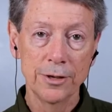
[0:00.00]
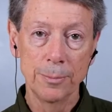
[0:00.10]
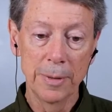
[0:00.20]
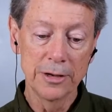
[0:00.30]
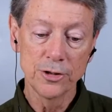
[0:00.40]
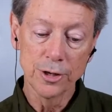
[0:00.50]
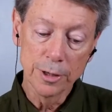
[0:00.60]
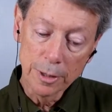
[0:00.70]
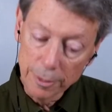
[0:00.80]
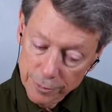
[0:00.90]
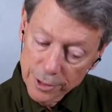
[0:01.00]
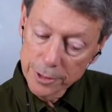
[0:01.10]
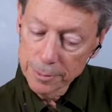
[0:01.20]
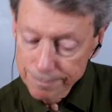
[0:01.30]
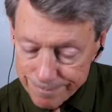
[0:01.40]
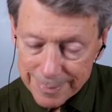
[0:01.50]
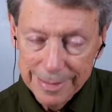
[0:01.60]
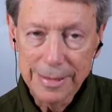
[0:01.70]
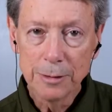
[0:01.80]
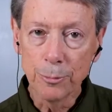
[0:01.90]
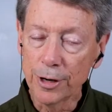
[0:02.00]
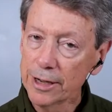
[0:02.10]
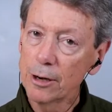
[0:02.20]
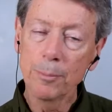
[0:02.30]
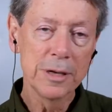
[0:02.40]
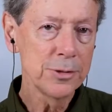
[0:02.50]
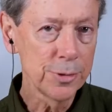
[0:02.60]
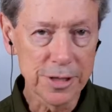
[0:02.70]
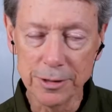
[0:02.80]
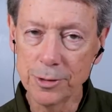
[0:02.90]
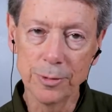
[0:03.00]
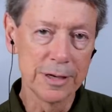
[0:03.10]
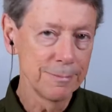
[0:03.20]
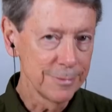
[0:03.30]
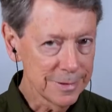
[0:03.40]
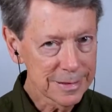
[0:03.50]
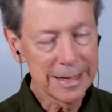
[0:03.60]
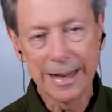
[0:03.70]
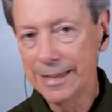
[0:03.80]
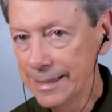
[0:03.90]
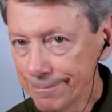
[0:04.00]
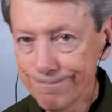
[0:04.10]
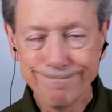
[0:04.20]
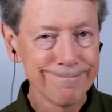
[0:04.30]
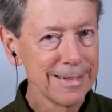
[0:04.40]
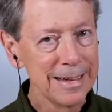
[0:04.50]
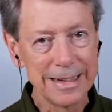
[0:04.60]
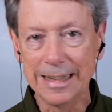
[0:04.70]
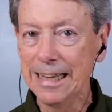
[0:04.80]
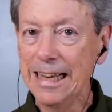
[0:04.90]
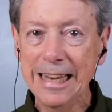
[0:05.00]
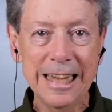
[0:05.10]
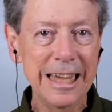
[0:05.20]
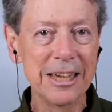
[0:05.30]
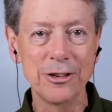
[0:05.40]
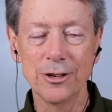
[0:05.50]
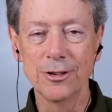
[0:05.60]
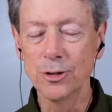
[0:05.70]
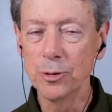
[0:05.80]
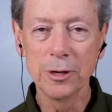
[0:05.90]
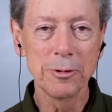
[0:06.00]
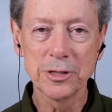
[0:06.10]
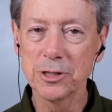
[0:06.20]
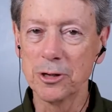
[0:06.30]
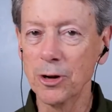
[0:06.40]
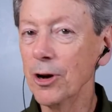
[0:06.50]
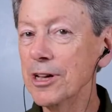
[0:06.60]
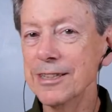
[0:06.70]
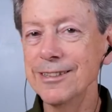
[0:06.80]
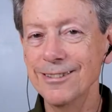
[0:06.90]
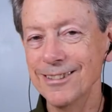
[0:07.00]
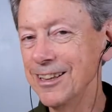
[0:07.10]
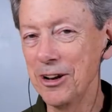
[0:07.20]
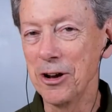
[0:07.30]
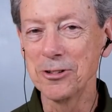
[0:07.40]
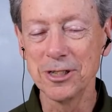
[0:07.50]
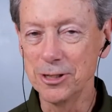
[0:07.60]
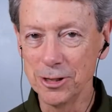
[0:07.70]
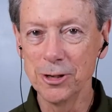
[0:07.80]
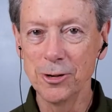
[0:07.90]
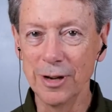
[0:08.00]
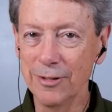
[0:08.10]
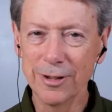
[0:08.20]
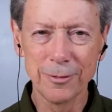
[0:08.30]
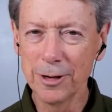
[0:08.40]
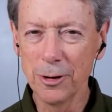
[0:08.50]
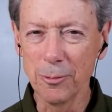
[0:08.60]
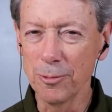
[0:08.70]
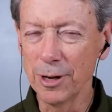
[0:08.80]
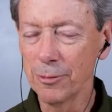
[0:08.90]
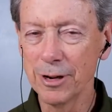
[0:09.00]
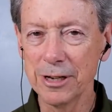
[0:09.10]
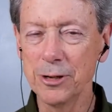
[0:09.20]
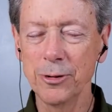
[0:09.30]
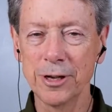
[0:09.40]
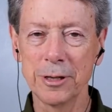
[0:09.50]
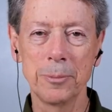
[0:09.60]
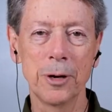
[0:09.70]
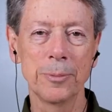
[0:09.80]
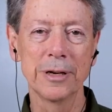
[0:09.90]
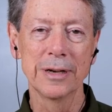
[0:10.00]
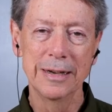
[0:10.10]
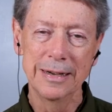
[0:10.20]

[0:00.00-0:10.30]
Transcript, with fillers: dimension of just bringing our muscles into it, just kind of leaning in, doing what's good you know, to do, even if we don't really want to do it in the moment,